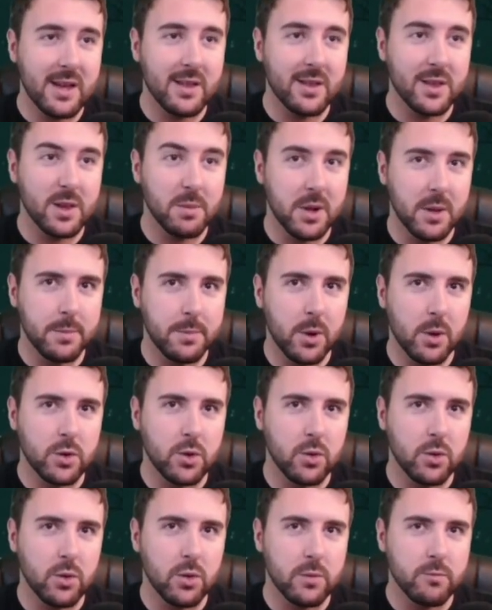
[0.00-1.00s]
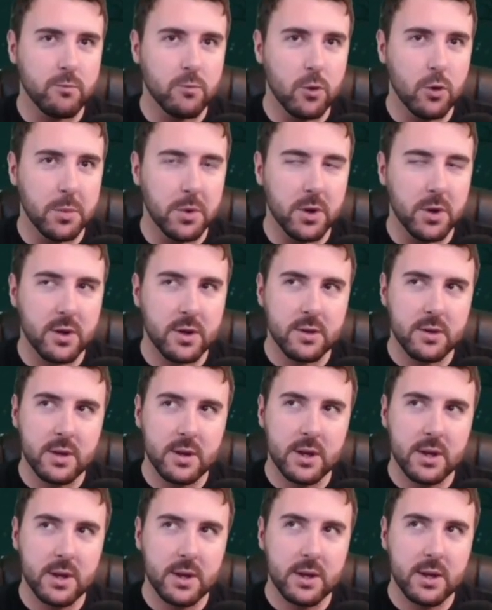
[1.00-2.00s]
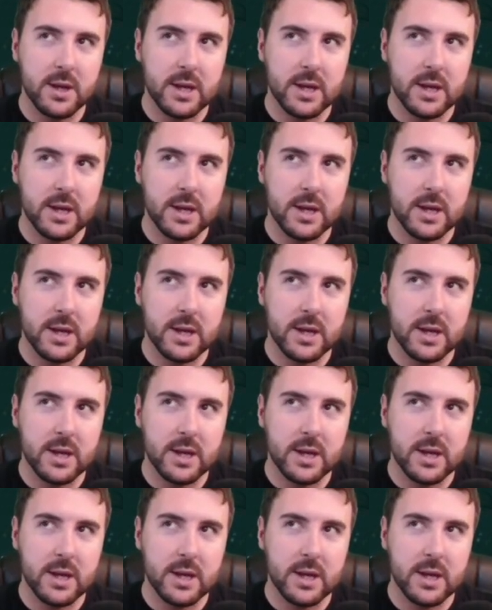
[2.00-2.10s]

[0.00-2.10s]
in the Blood Bowl Core rulebook